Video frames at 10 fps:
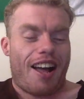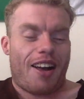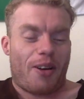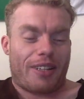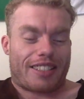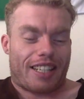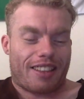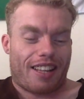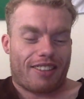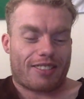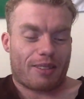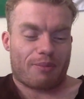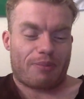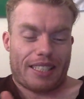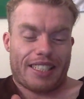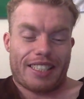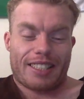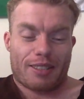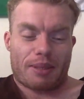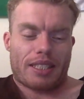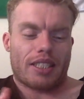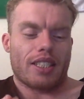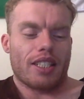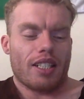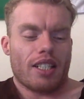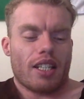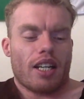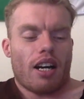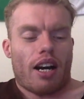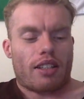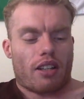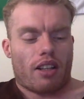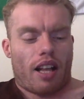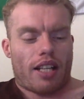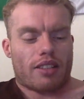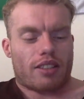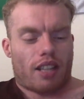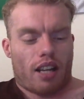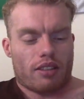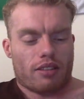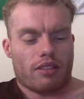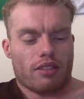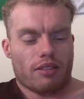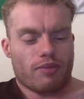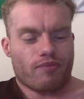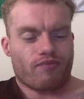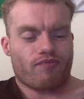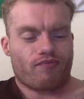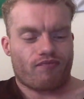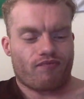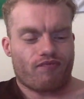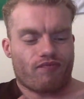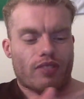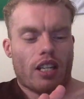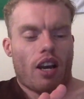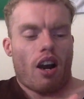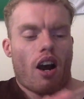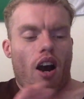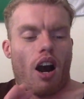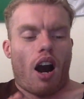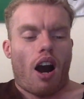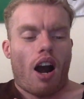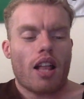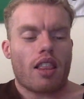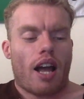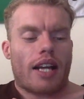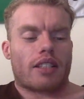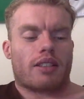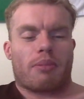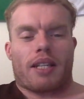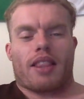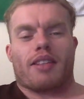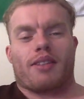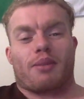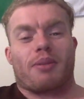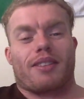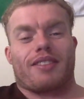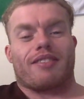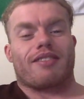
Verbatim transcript: I always cuddle after being intimate. I don't like to cuddle. Mm. I like to be the little spoon.